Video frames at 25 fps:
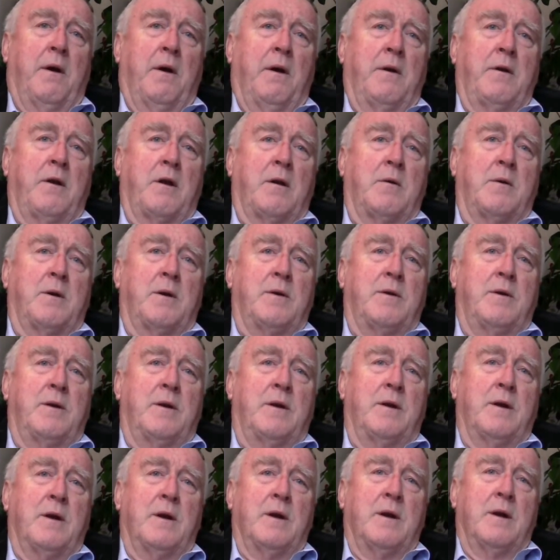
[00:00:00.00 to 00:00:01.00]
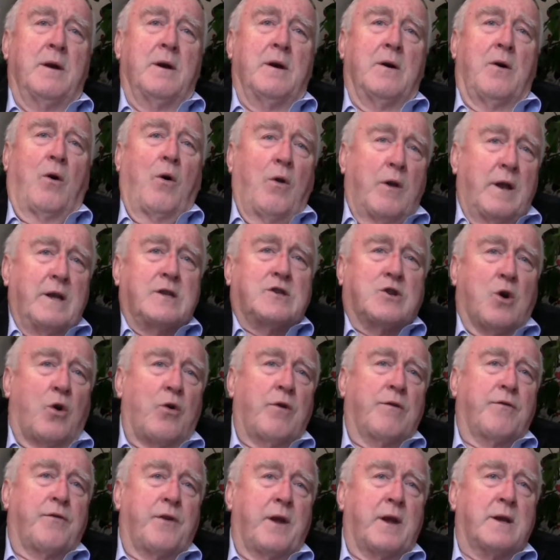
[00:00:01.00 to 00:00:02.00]
You know what I mean? All these
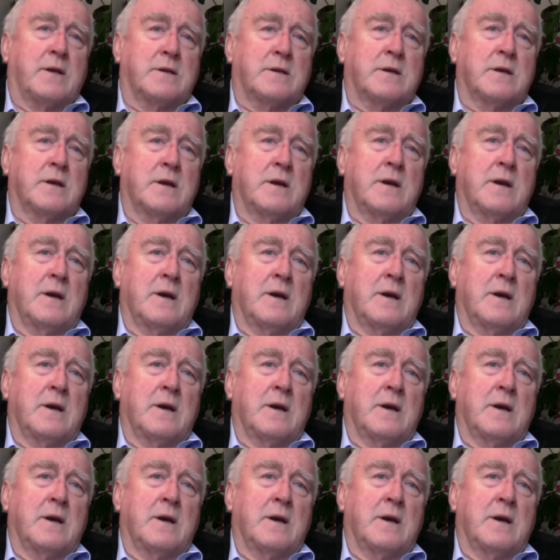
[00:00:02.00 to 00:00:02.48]
sort of things.